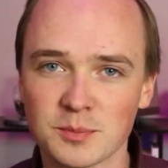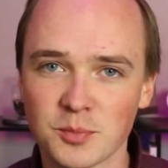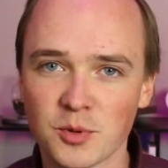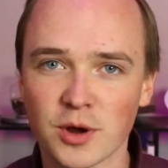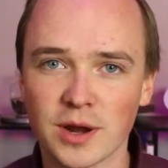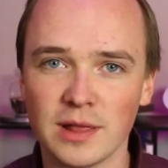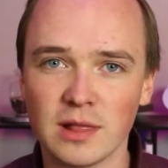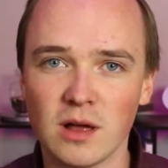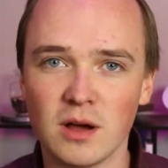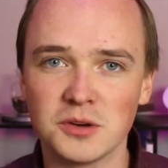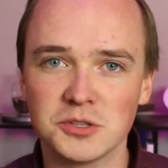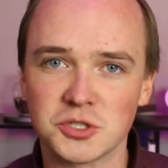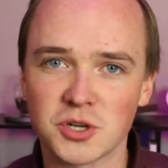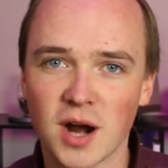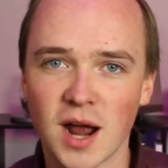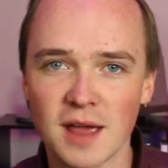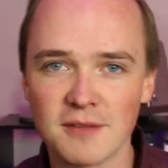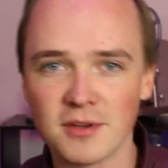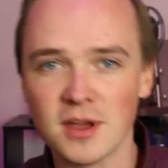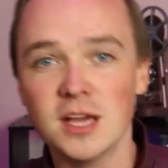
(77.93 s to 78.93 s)
a pretty long
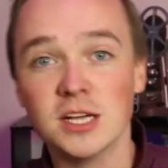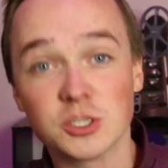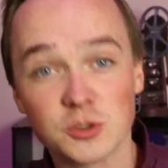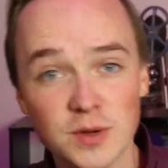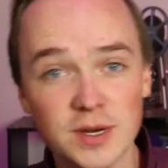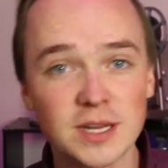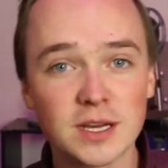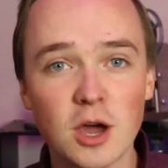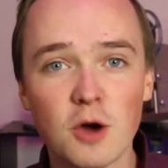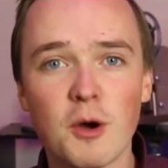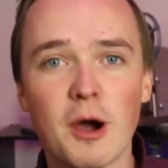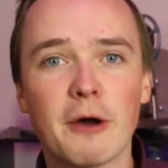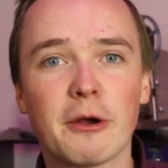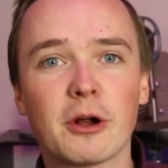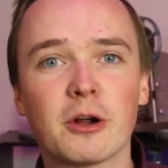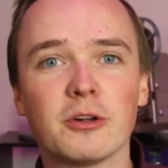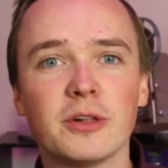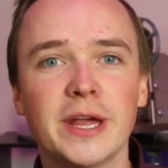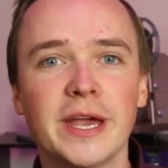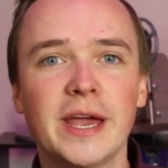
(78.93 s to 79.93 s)
drive, so we had to go
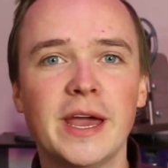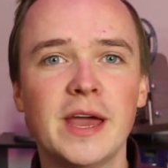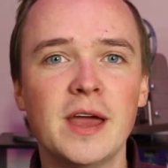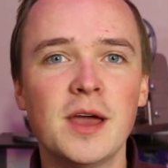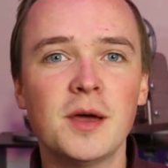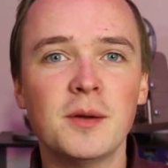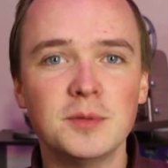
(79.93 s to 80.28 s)
out early.